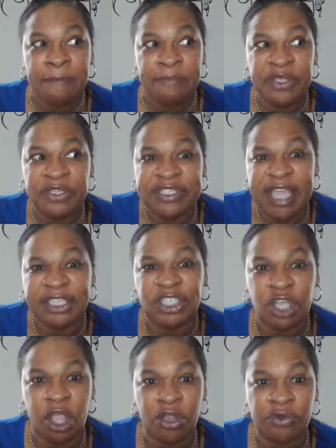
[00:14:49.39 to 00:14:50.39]
because that's
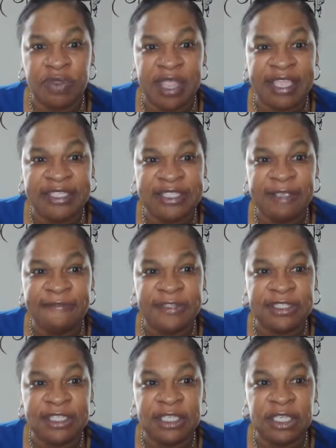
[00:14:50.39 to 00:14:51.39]
your
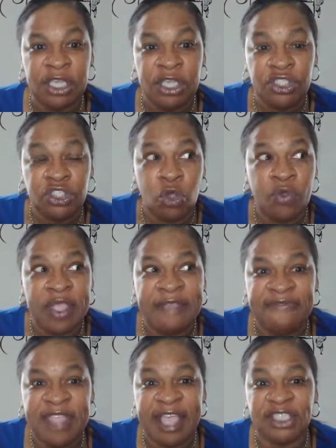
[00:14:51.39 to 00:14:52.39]
creativity. So
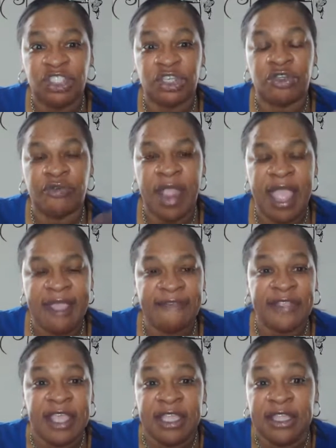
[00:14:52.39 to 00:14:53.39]
if that's your craft,
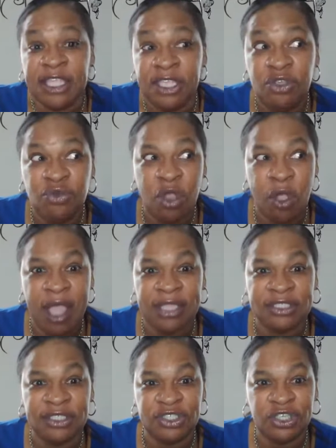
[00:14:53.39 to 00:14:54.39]
then you know how
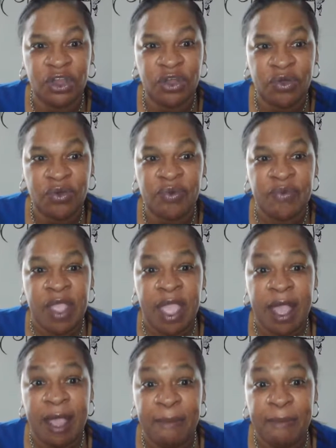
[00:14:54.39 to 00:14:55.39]
to turn
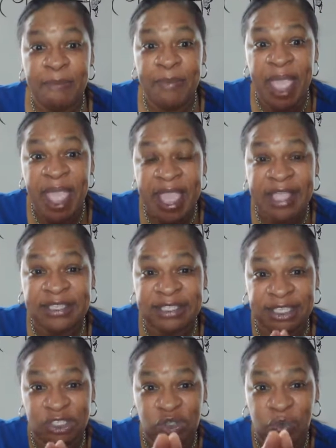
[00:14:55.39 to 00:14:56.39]
a bad
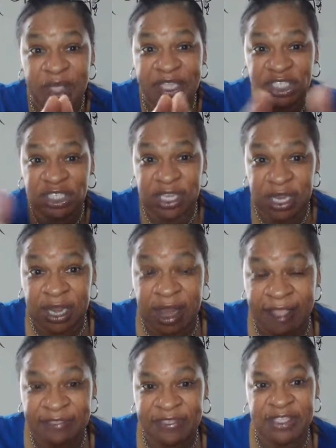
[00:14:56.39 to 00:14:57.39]
situation
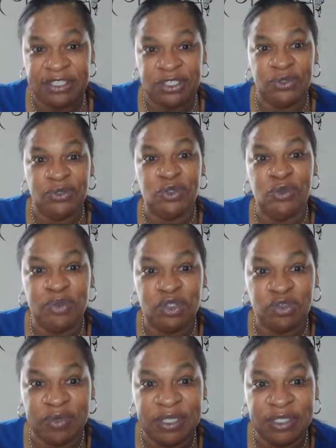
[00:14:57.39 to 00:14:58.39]
like these YouTube
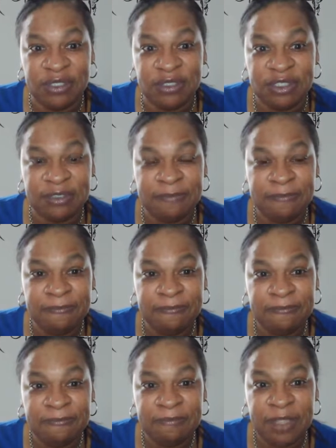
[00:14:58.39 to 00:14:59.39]
streets
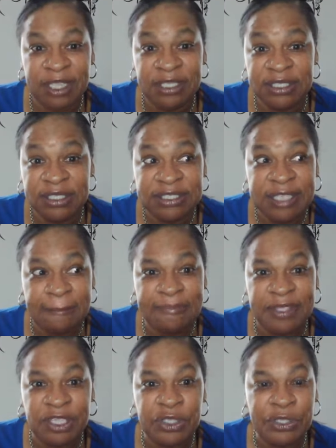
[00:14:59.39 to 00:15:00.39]
into
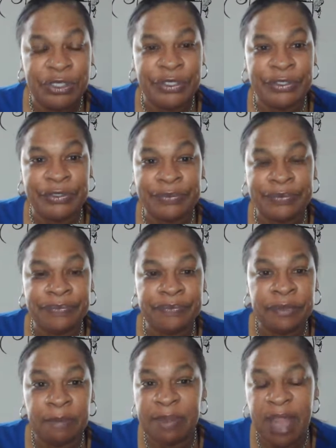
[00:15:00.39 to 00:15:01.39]
something good.
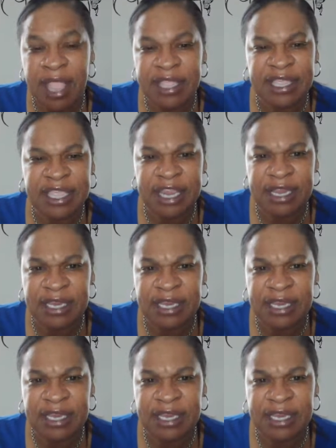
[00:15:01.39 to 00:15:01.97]
But I could care